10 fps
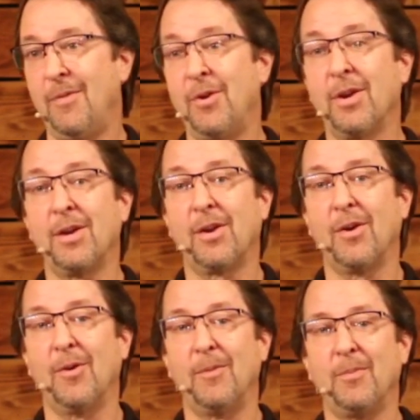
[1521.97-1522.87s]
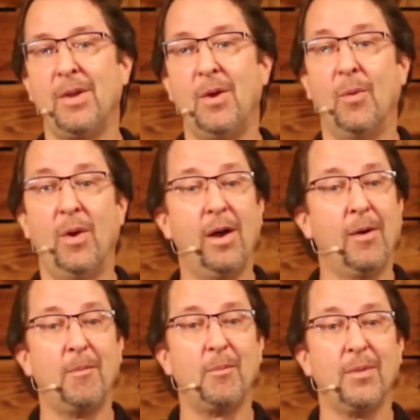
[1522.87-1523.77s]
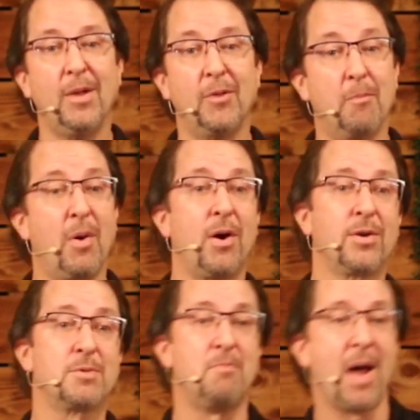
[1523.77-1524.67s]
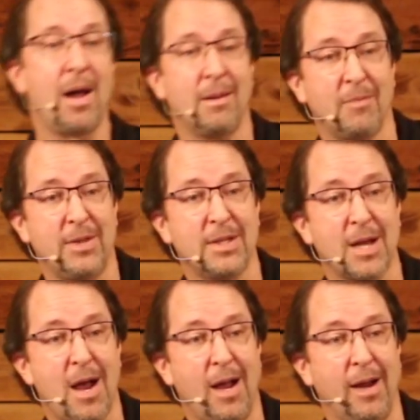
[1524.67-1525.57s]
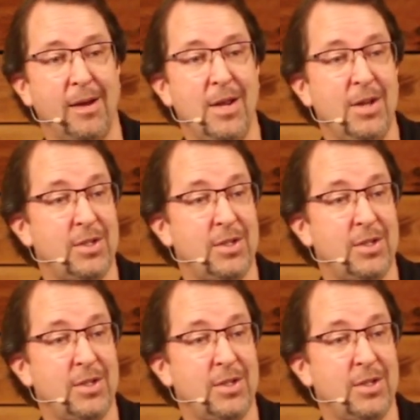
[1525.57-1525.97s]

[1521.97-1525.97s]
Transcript: They're going to go, Well, the bar's about this high.